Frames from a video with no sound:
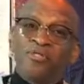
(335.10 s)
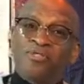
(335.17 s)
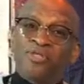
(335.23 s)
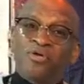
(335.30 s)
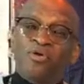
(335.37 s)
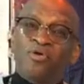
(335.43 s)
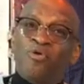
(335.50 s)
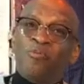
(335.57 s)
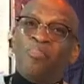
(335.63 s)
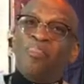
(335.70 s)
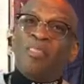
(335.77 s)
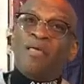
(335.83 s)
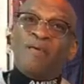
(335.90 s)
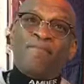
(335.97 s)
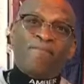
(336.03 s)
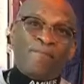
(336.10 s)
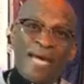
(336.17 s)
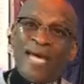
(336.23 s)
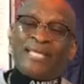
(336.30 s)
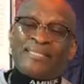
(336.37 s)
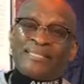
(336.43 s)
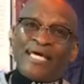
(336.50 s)
to
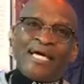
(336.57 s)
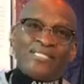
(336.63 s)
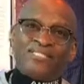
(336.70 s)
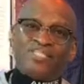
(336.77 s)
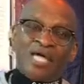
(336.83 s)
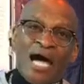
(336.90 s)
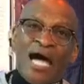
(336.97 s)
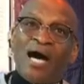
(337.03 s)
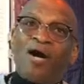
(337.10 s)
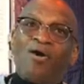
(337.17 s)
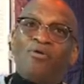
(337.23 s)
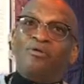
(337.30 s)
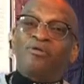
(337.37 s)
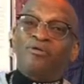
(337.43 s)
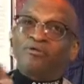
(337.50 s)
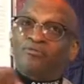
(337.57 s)
make that child,